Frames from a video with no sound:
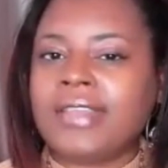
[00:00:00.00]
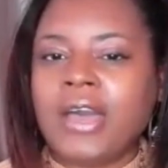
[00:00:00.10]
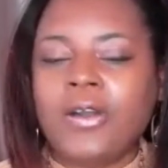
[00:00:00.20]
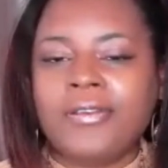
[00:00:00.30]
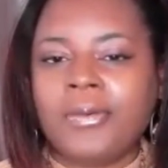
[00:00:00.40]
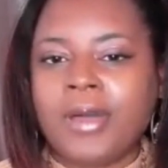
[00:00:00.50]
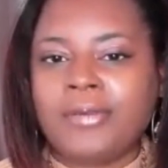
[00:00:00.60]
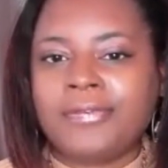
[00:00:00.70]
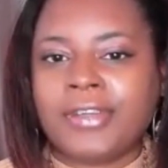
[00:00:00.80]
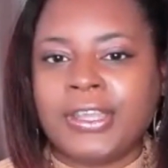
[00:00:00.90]
of that
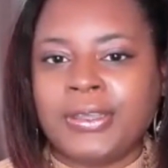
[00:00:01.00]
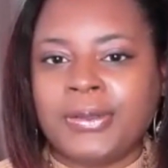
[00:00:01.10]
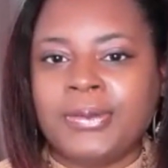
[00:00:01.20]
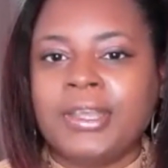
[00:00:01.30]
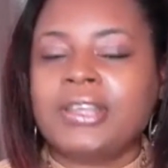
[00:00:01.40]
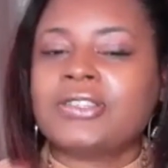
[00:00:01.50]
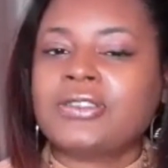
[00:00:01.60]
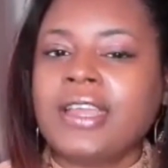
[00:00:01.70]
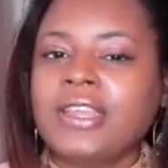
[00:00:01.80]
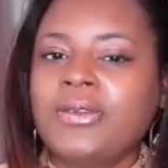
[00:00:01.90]
overwhelm for you
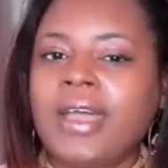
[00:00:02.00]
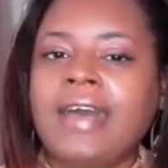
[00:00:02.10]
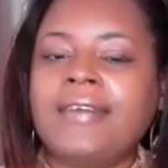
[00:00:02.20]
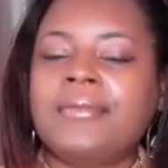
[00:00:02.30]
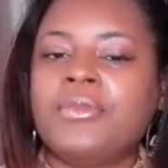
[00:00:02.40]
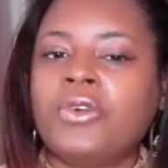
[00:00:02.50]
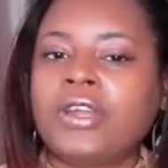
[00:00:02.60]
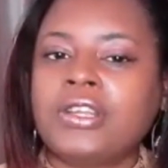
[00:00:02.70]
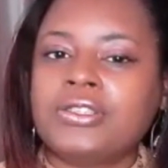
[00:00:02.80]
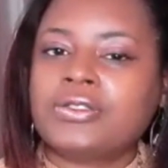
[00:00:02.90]
so that you have
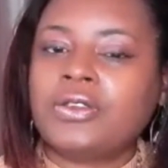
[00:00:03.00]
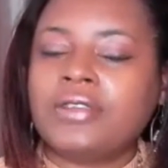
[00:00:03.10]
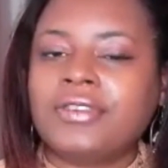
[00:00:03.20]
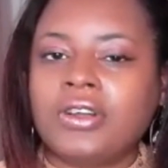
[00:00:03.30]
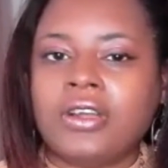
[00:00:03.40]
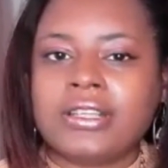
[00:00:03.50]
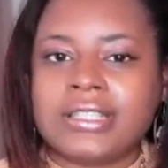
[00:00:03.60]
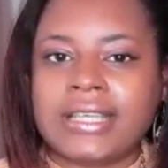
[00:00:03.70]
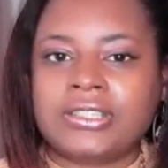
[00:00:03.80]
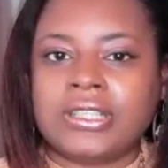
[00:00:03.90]
more control of your art
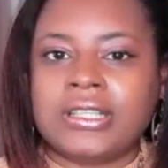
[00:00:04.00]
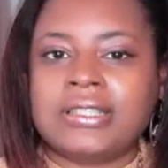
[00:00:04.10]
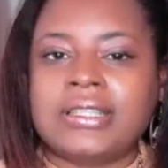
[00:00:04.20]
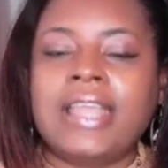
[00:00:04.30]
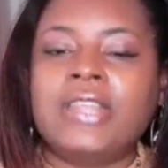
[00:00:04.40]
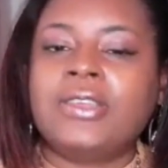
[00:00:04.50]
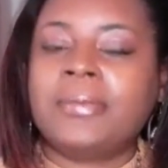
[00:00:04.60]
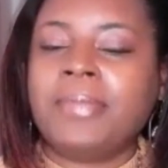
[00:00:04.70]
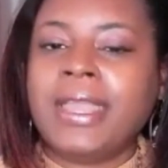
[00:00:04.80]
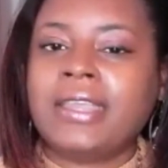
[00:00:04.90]
sessions and you
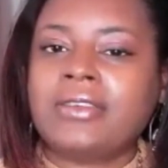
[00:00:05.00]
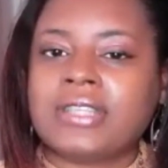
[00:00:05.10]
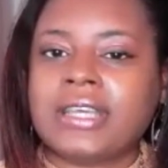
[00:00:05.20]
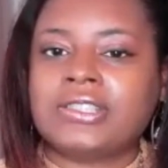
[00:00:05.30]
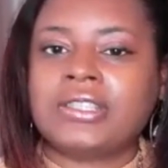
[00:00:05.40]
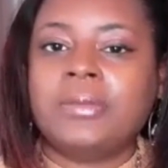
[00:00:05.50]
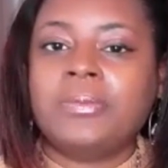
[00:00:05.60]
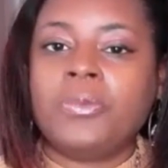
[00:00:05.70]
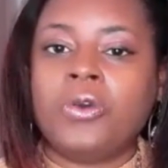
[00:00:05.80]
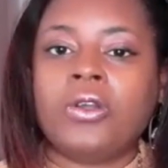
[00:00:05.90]
can make your session
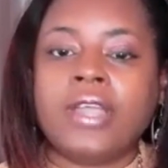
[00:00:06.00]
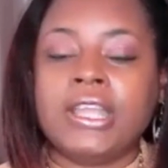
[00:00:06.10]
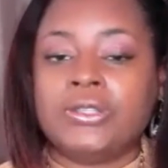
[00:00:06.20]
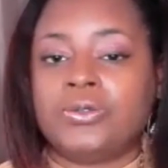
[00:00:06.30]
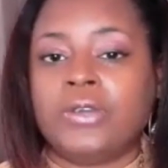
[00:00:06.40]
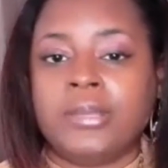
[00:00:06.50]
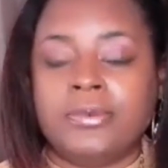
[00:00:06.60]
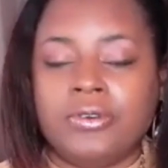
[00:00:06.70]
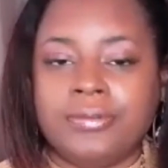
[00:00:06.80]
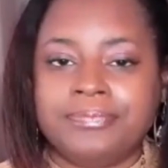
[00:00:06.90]
more
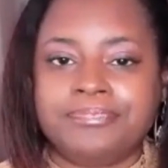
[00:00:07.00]
enjoyable.